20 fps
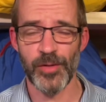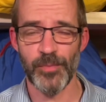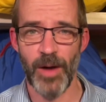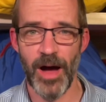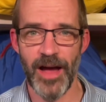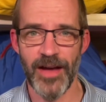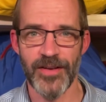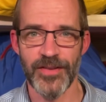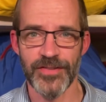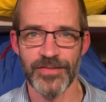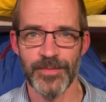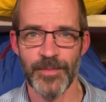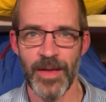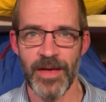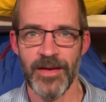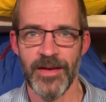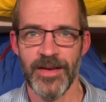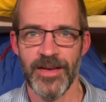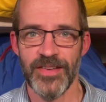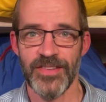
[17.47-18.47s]
miles.
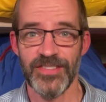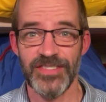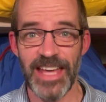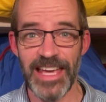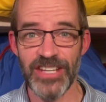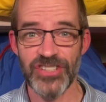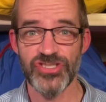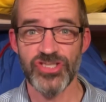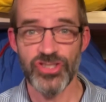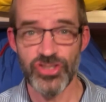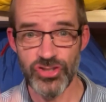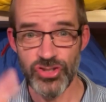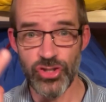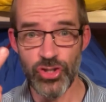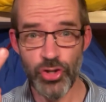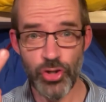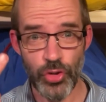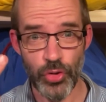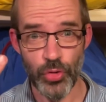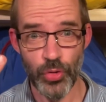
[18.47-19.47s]
Stage
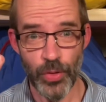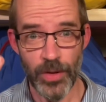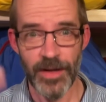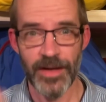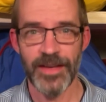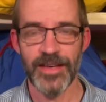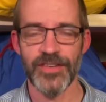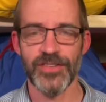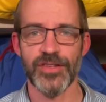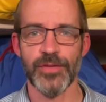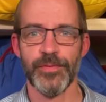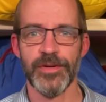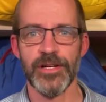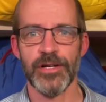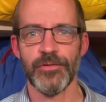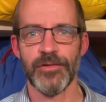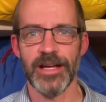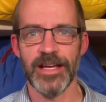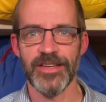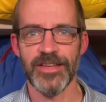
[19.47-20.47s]
two is the
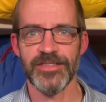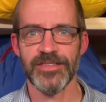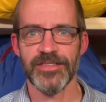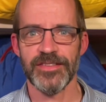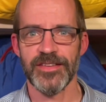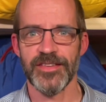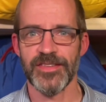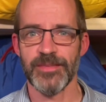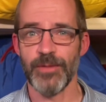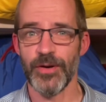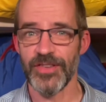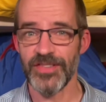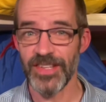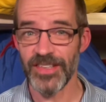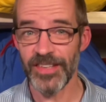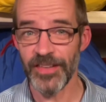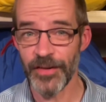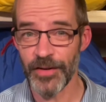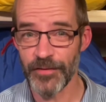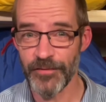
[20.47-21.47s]
real race. It's about
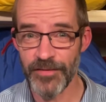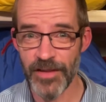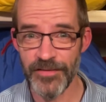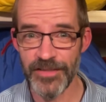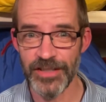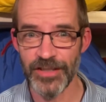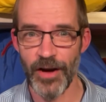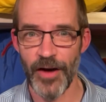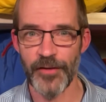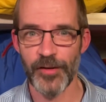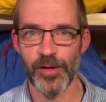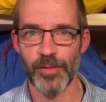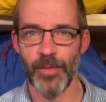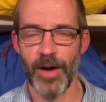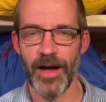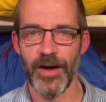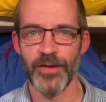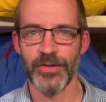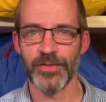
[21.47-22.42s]
650 nautical miles